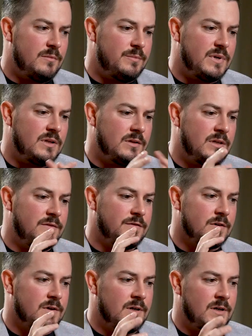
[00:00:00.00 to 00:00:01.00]
ability
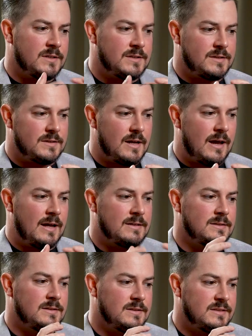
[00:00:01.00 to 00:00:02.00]
for us,
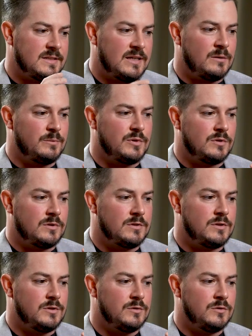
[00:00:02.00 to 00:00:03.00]
as an example,
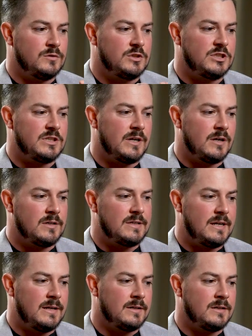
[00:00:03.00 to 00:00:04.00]
to share
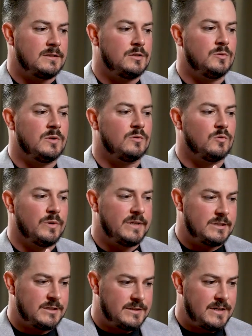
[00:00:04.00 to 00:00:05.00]
data, to
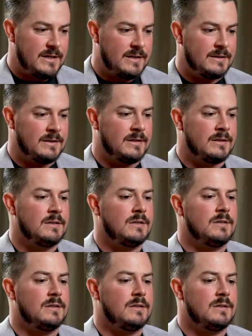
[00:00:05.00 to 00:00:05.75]
enrich data,